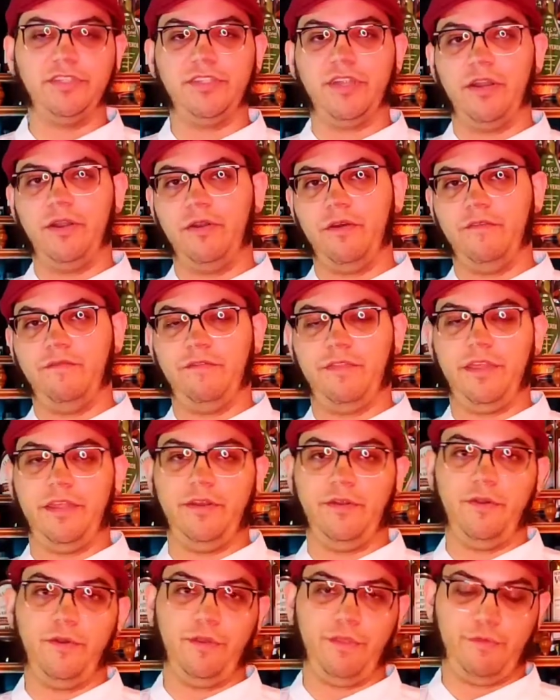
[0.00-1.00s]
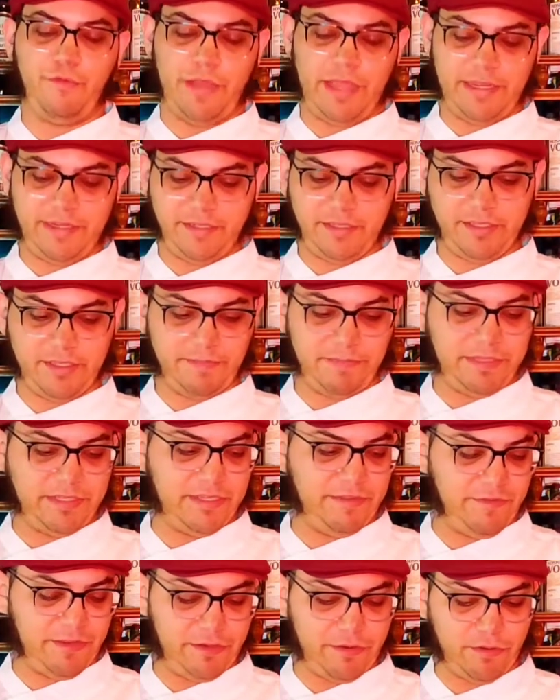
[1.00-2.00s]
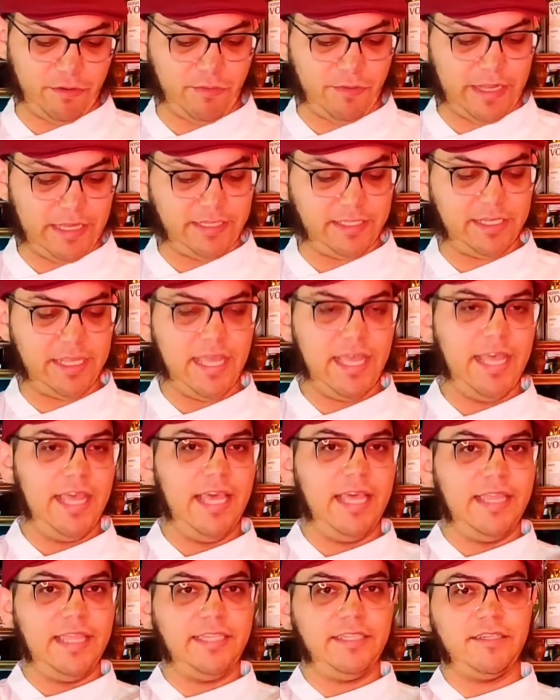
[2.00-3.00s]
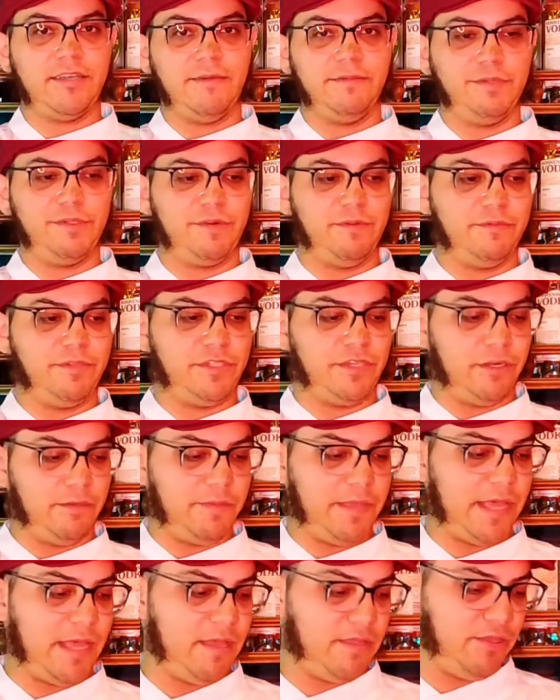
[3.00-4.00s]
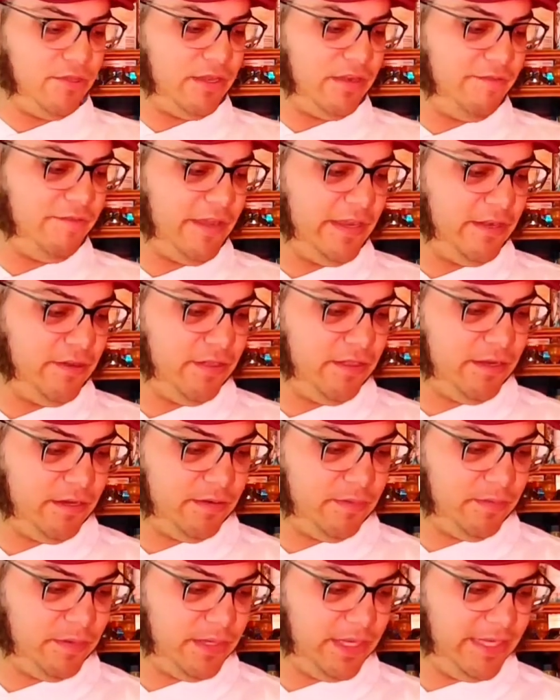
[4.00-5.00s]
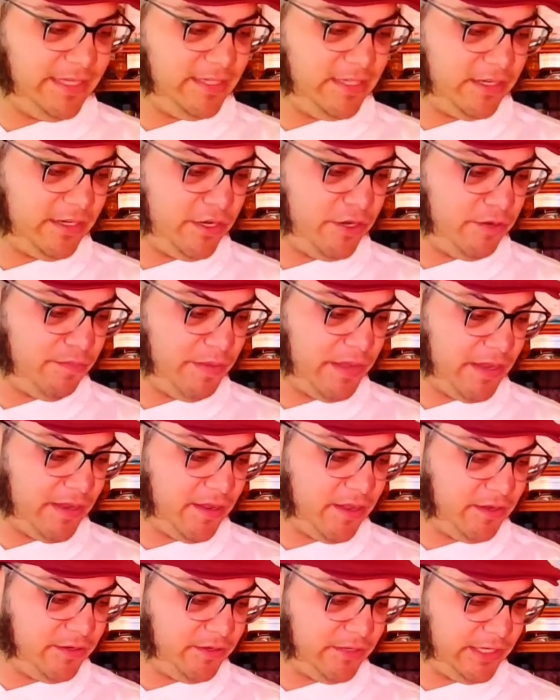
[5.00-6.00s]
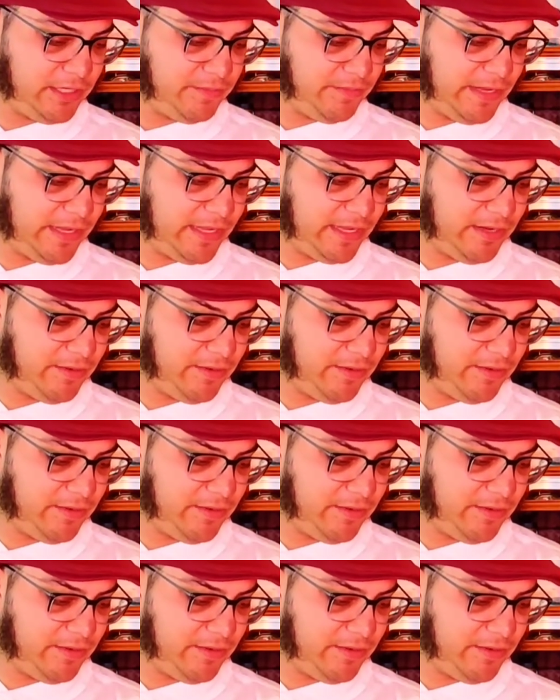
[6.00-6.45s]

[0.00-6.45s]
out of the Northwest, Pacific Northwest. This comes from Serbia. You can find other Eastern European countries making